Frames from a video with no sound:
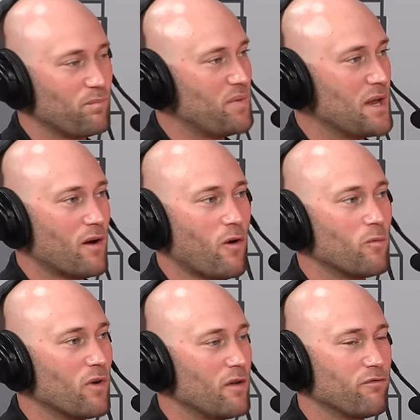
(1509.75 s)
been a
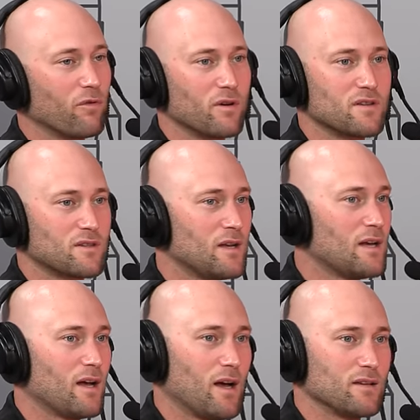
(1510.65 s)
home run for us
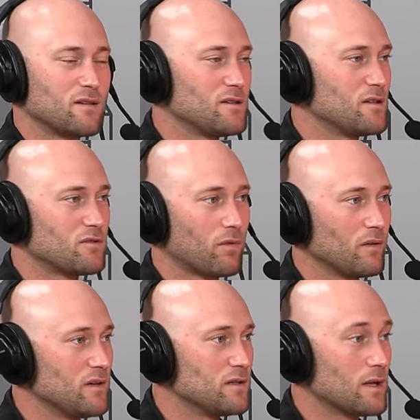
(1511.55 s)
uh, since its
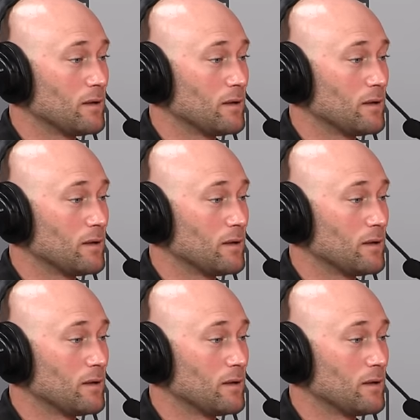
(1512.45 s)
release.